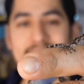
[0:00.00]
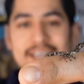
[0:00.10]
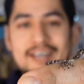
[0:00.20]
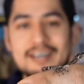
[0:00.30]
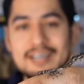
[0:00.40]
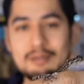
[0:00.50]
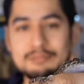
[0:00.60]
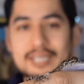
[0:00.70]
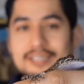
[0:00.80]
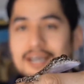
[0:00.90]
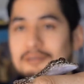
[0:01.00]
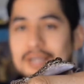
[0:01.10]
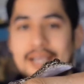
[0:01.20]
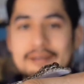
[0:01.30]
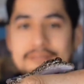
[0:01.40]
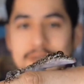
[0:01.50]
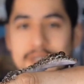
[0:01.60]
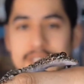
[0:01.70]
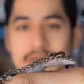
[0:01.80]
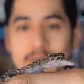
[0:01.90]
upside down. I have no
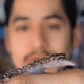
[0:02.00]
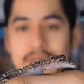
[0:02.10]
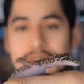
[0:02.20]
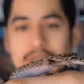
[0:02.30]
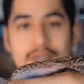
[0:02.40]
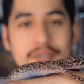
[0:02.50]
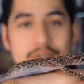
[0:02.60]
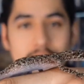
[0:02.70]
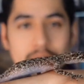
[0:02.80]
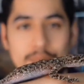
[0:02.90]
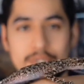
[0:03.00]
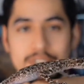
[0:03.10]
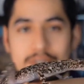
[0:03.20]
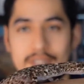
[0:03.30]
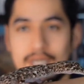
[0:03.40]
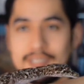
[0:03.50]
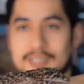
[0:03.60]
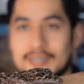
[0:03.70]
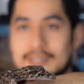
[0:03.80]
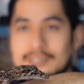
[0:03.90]
idea why. You know, I'm pretty sure that as
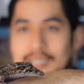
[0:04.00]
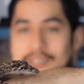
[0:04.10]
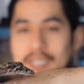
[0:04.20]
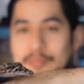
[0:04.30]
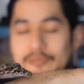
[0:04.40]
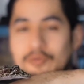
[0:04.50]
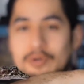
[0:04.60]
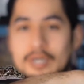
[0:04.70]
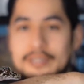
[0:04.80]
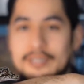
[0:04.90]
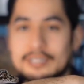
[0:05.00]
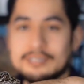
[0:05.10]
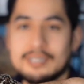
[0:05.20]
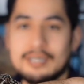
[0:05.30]
I said before, I think it's